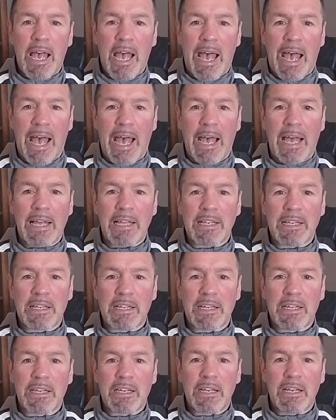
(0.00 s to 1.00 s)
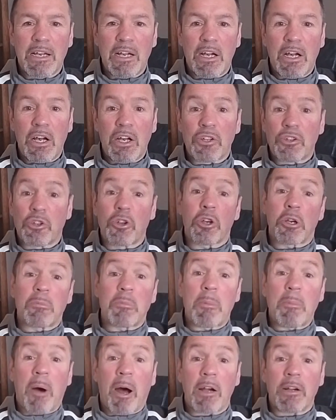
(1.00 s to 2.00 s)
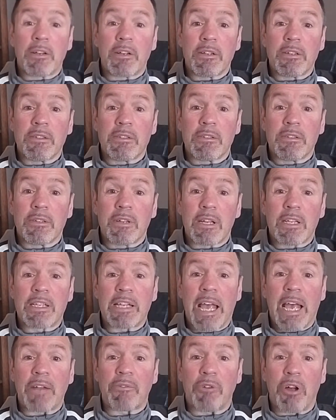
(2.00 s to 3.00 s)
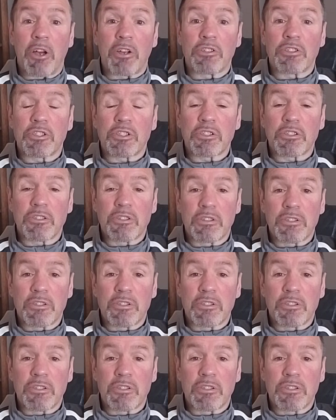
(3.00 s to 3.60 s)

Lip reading: and took him apart in 10 rounds.